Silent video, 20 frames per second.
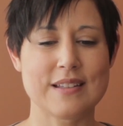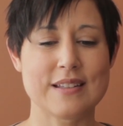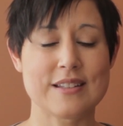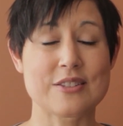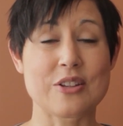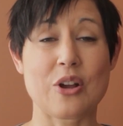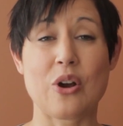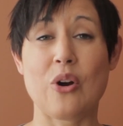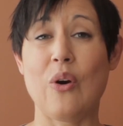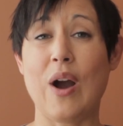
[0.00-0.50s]

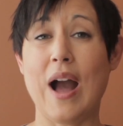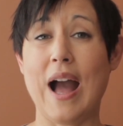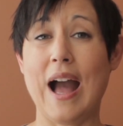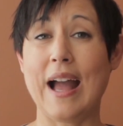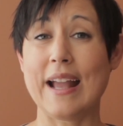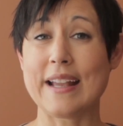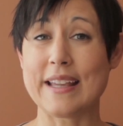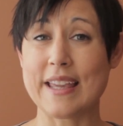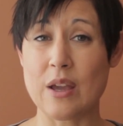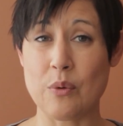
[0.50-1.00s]
So
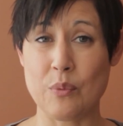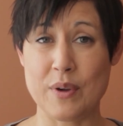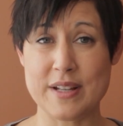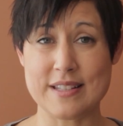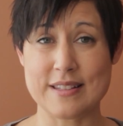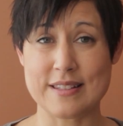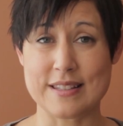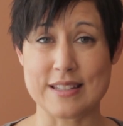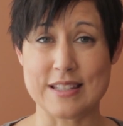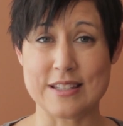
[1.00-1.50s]
I can't wait
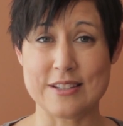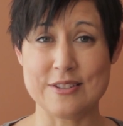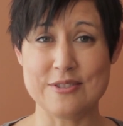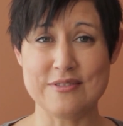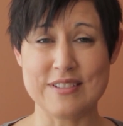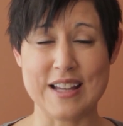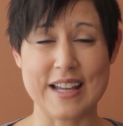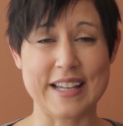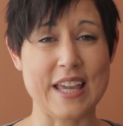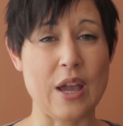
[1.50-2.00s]
to see you.
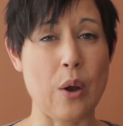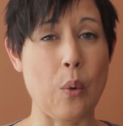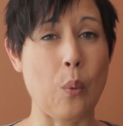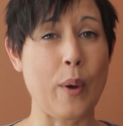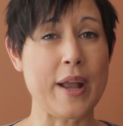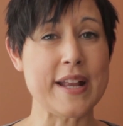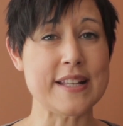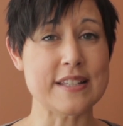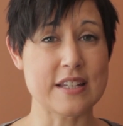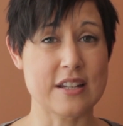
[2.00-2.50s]
I can't
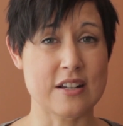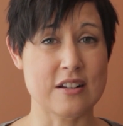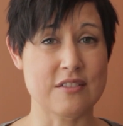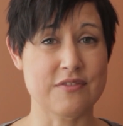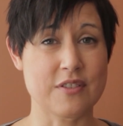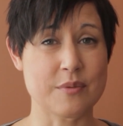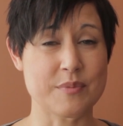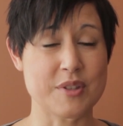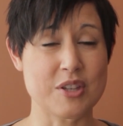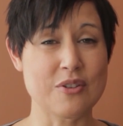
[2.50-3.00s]
wait to hear
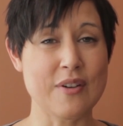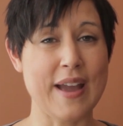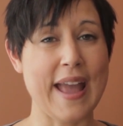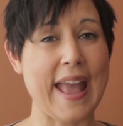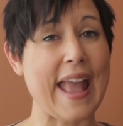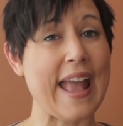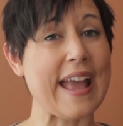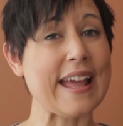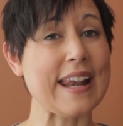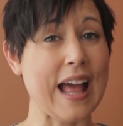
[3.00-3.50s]
from you.
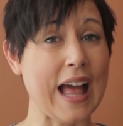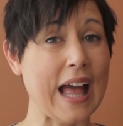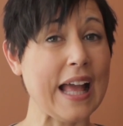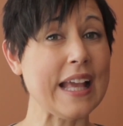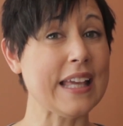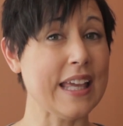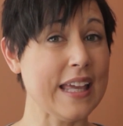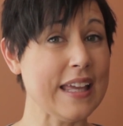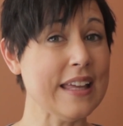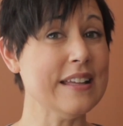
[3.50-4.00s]
And
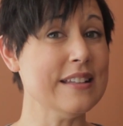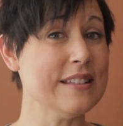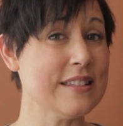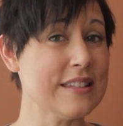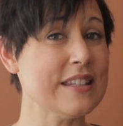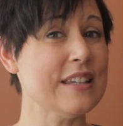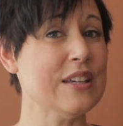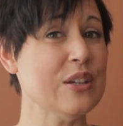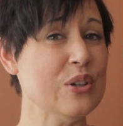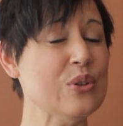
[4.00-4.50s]
I can
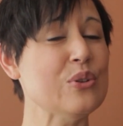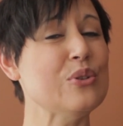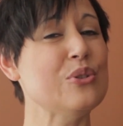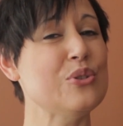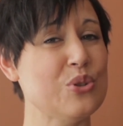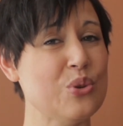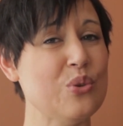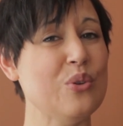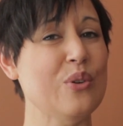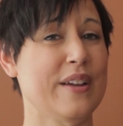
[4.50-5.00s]
see who
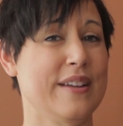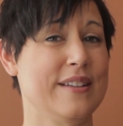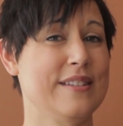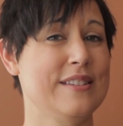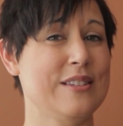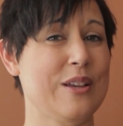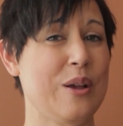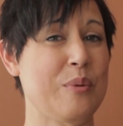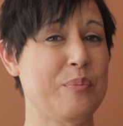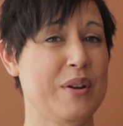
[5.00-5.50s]

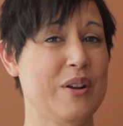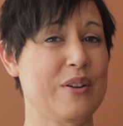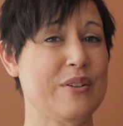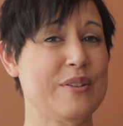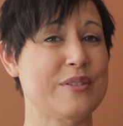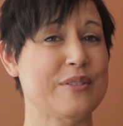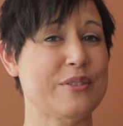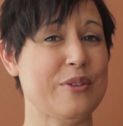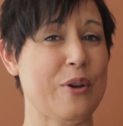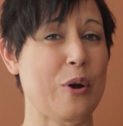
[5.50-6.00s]
joins on
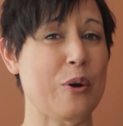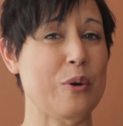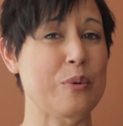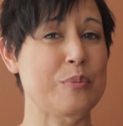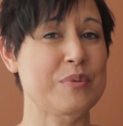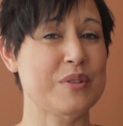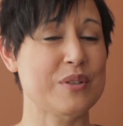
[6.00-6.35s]
Periscope.